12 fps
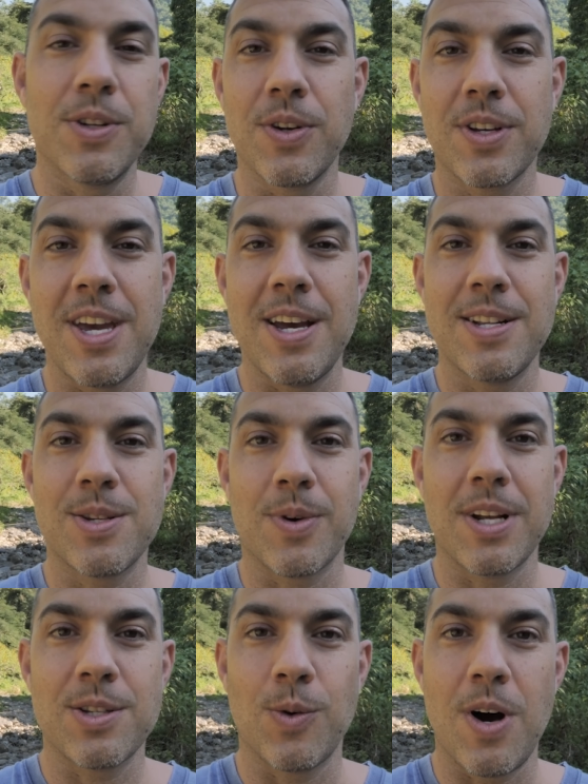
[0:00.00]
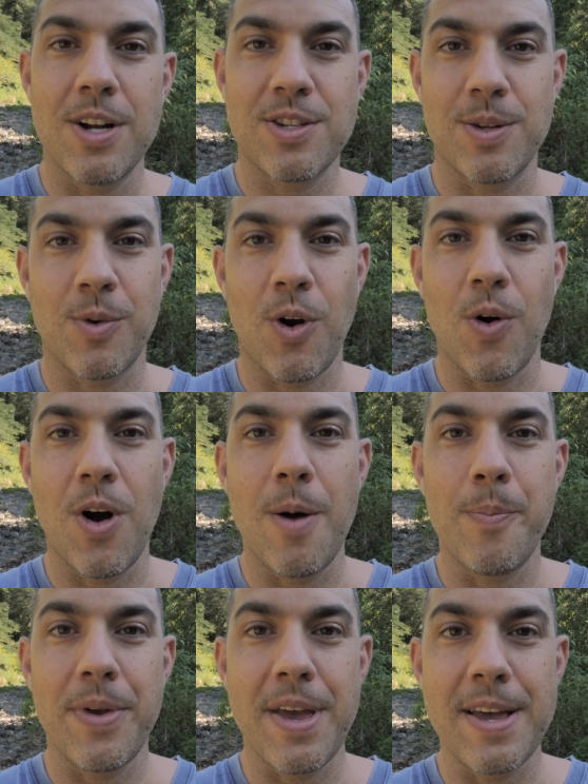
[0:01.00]
little kids. We'll get to watch them grow
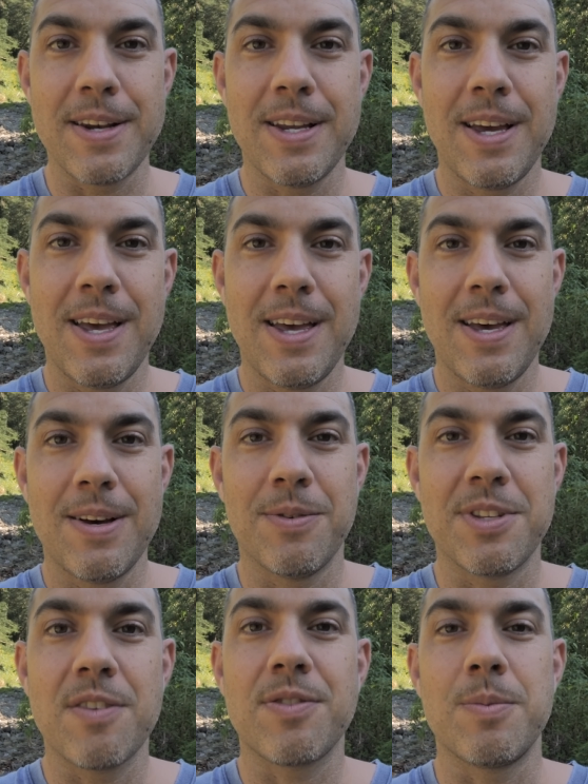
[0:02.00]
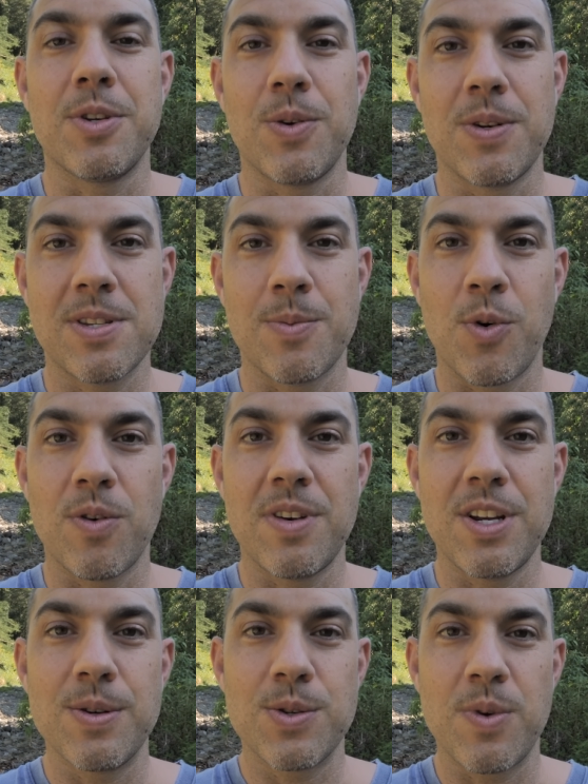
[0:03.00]
up, and we'll definitely be doing some more
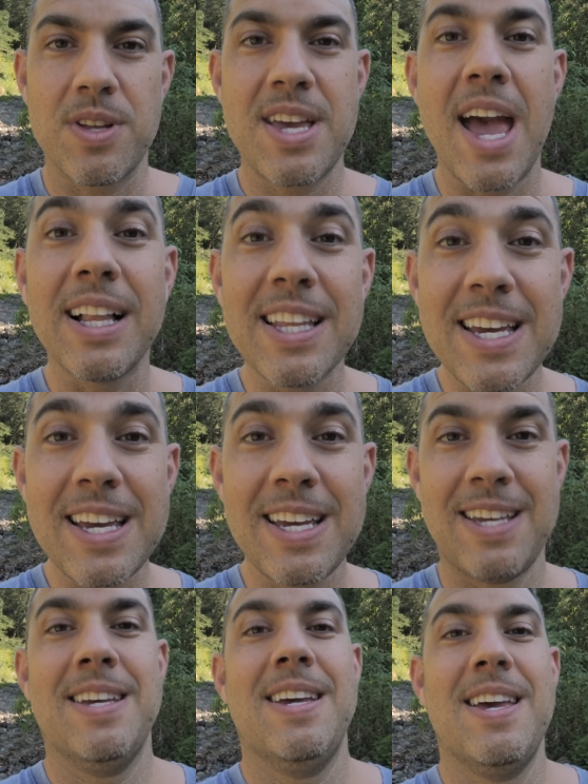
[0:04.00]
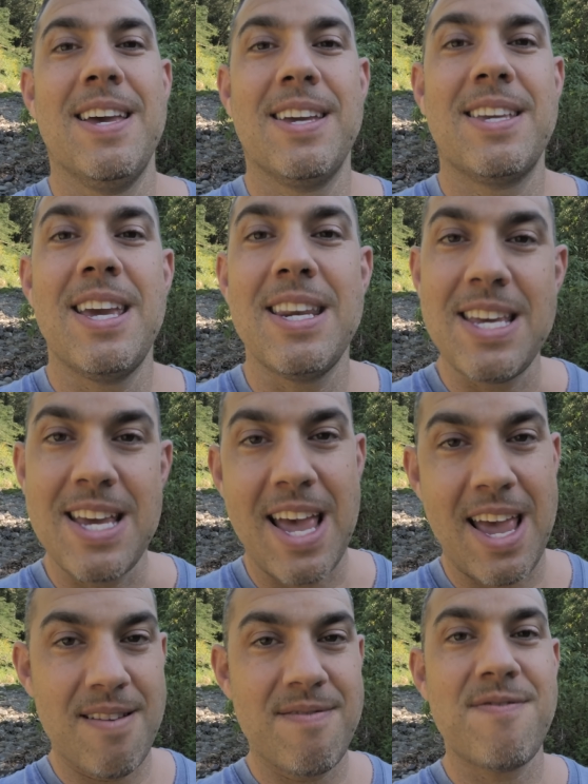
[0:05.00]
videos with Kelly, Kiddy,
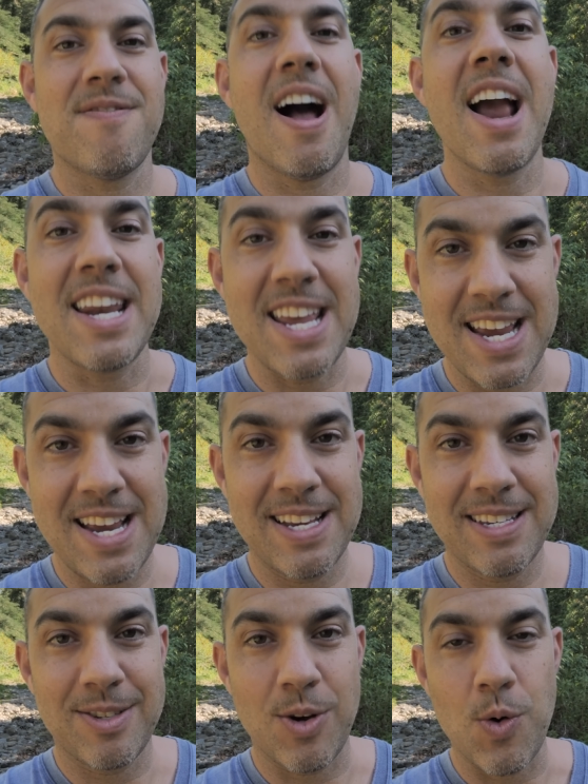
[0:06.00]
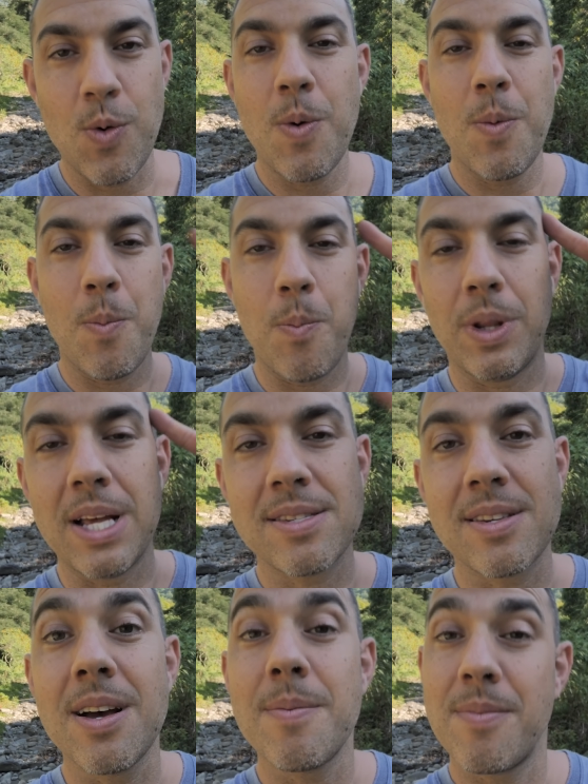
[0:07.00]
and Finey. So
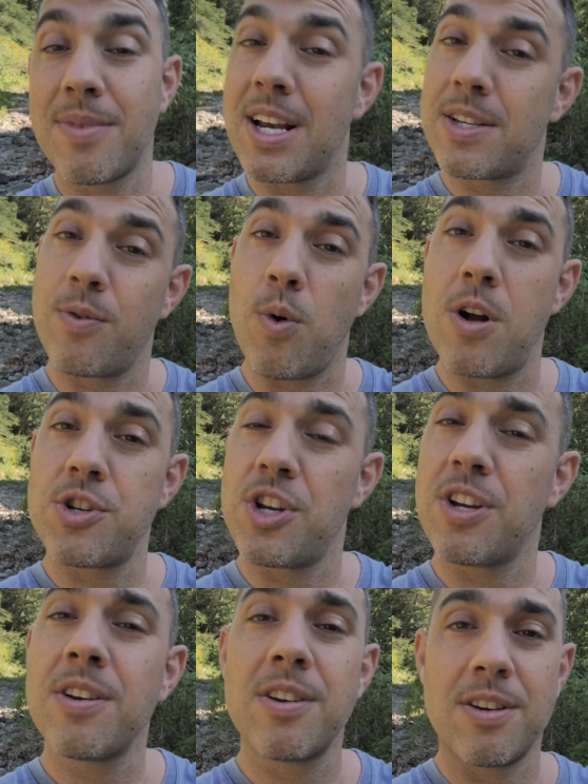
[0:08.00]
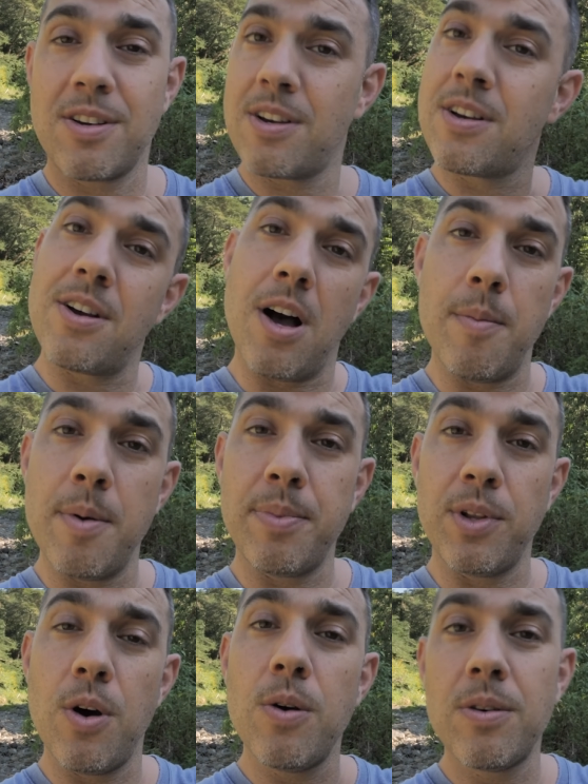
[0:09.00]
bless up, thanks for watching. Comment
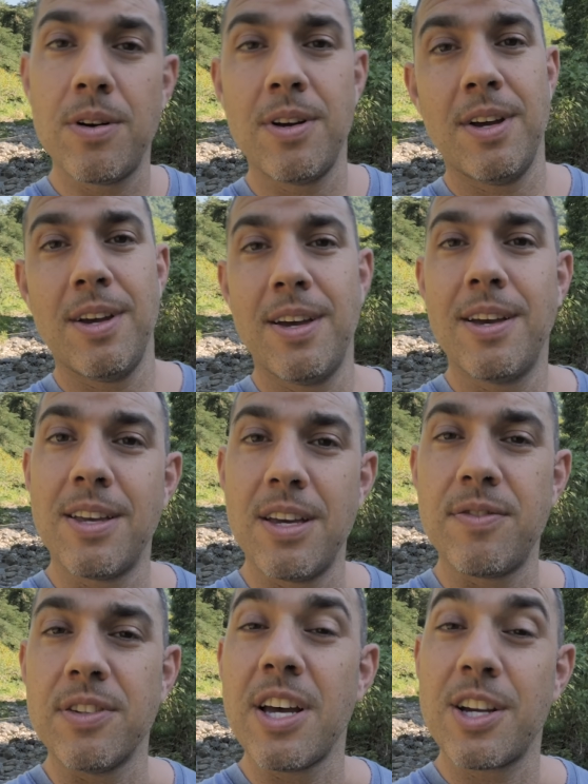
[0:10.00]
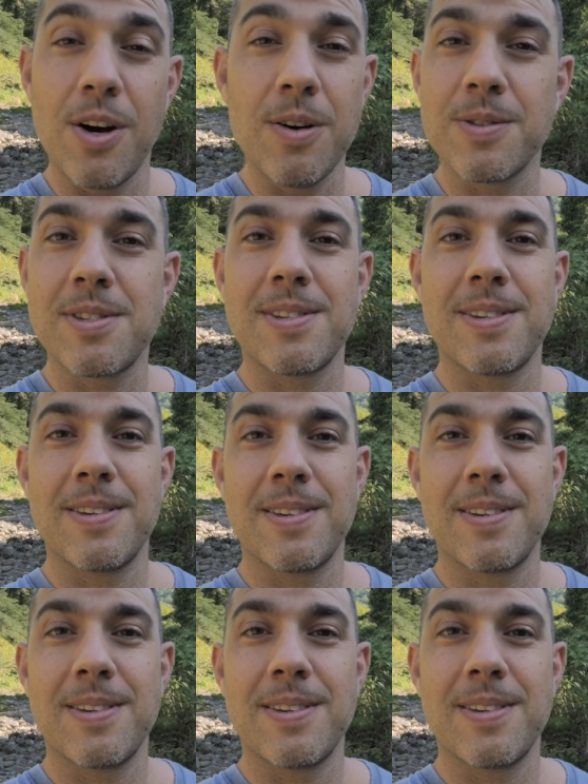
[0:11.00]
below if you like goats.